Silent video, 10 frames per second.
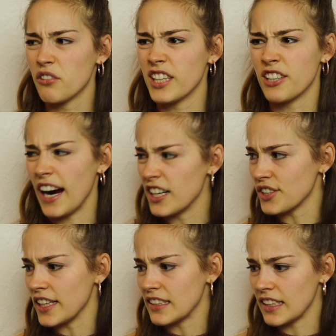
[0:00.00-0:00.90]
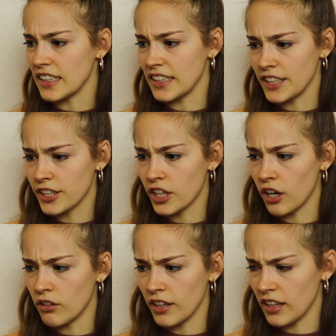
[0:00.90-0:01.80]
only graduated like a year
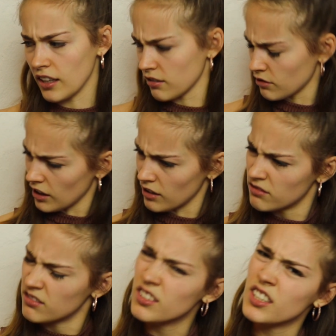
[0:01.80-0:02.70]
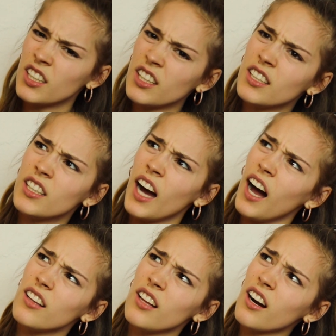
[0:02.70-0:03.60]
ago, I think.
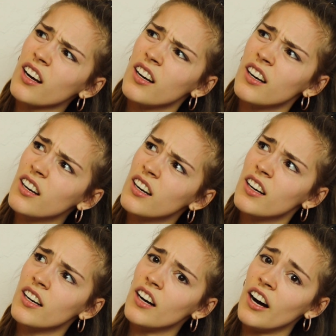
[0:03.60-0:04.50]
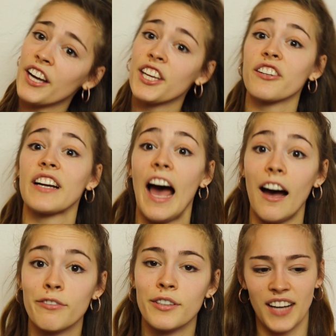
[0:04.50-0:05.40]
How long? A year and a
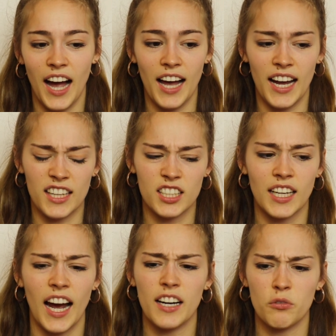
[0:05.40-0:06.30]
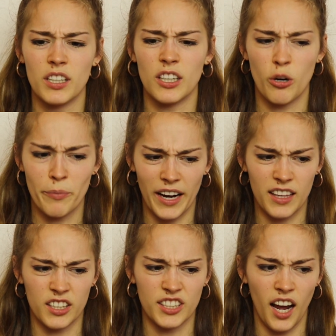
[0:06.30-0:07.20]
half. I actually kind of want to go
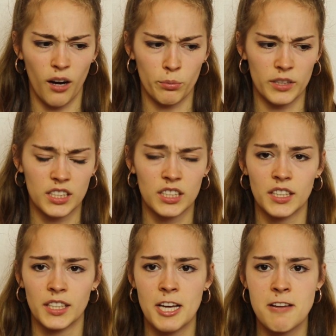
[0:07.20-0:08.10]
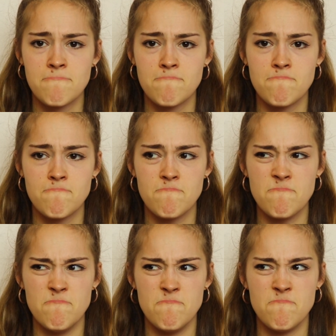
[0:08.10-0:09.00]
back there now, but
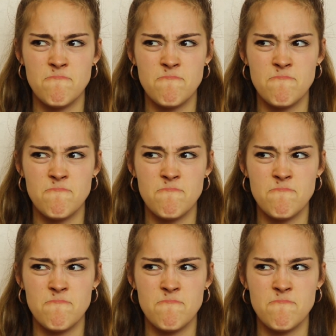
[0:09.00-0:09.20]
mm.